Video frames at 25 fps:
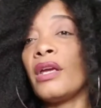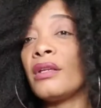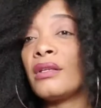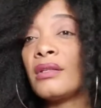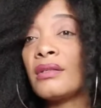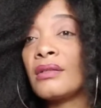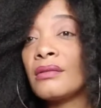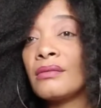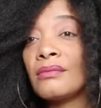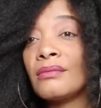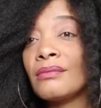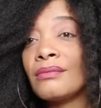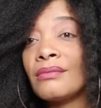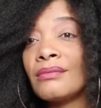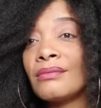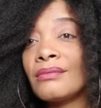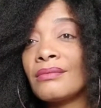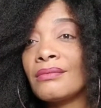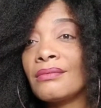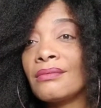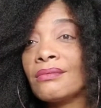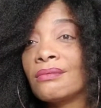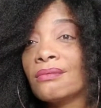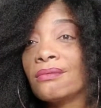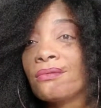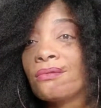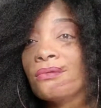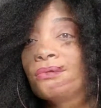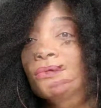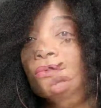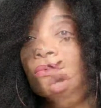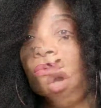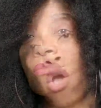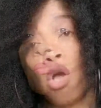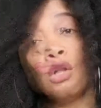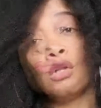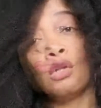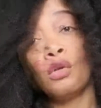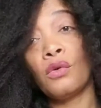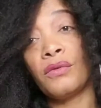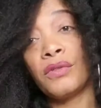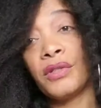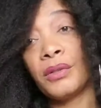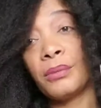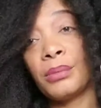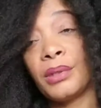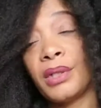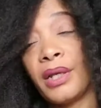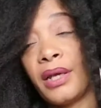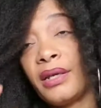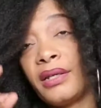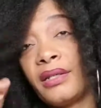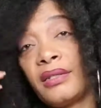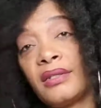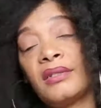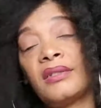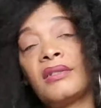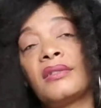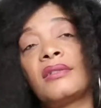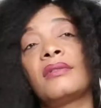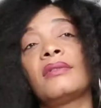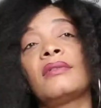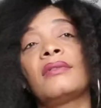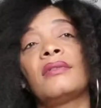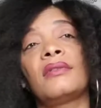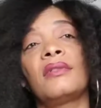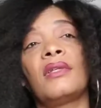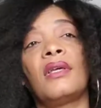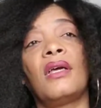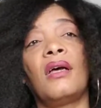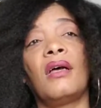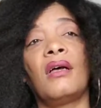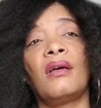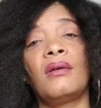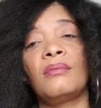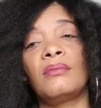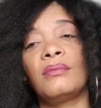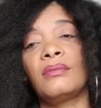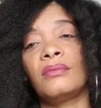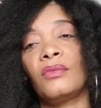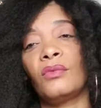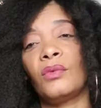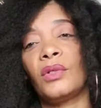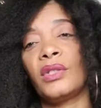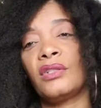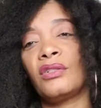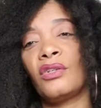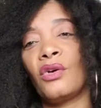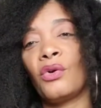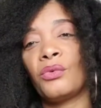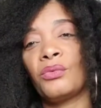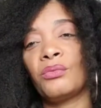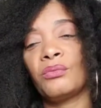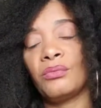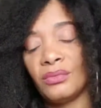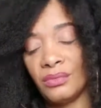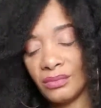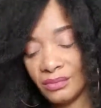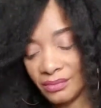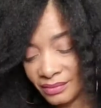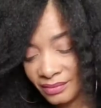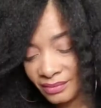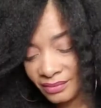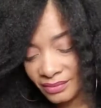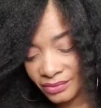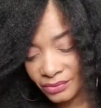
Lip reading: Destroy it. I feel like I've been all over the place with